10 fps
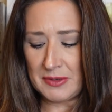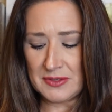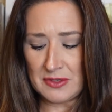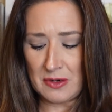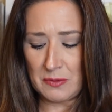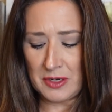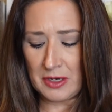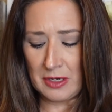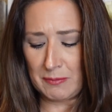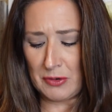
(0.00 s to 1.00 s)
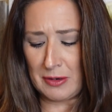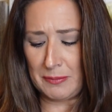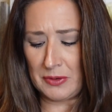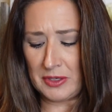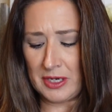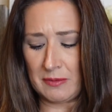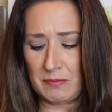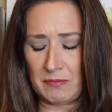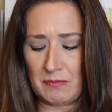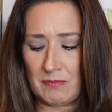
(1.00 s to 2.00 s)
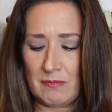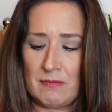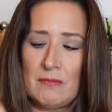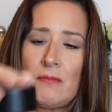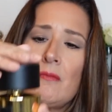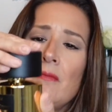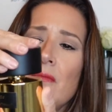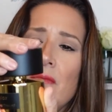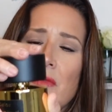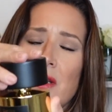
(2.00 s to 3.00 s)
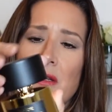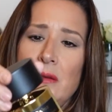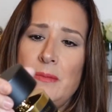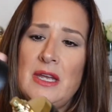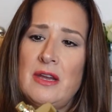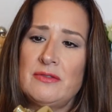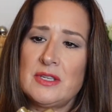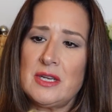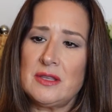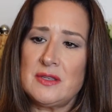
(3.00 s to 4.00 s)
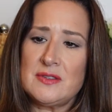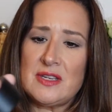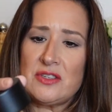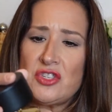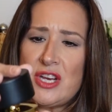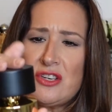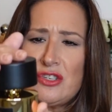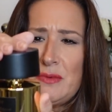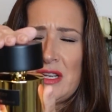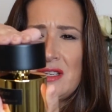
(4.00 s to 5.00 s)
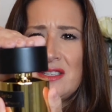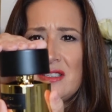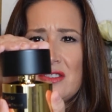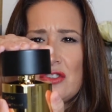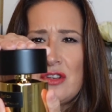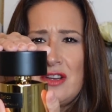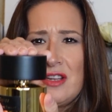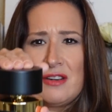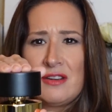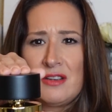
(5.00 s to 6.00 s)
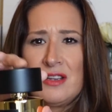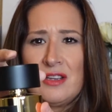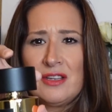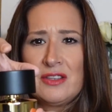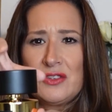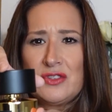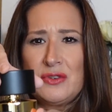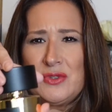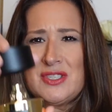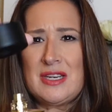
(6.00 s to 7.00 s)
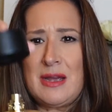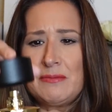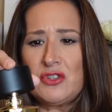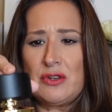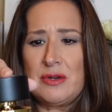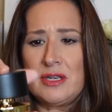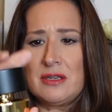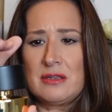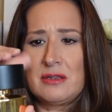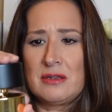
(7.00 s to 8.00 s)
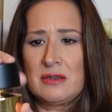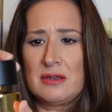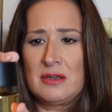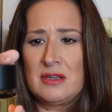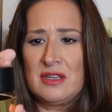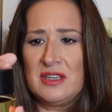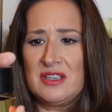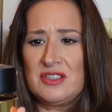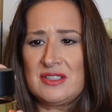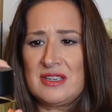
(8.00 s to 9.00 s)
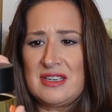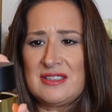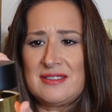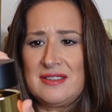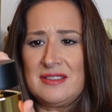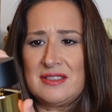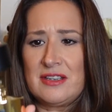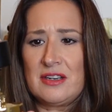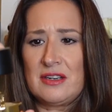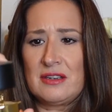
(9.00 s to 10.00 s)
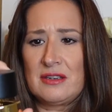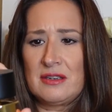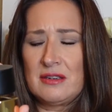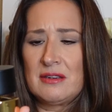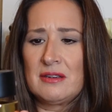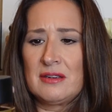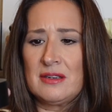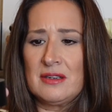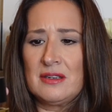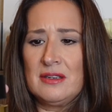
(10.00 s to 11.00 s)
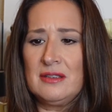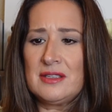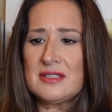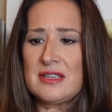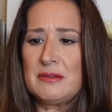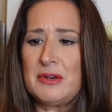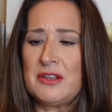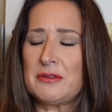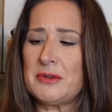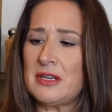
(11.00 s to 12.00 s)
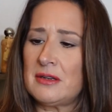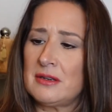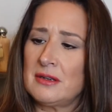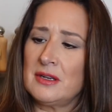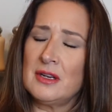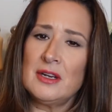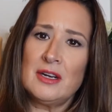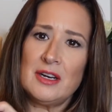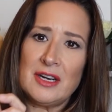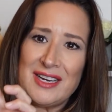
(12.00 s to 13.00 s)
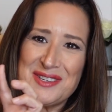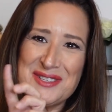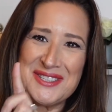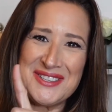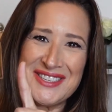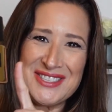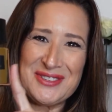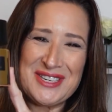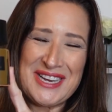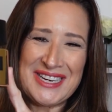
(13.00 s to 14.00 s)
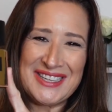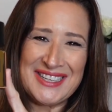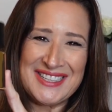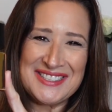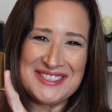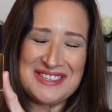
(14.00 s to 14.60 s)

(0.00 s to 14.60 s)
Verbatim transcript: is not working properly. I may have to get this exchanged because it's not, there's no snap to it. It just kind of sits there. That's gonna bother me. All right, so this one here is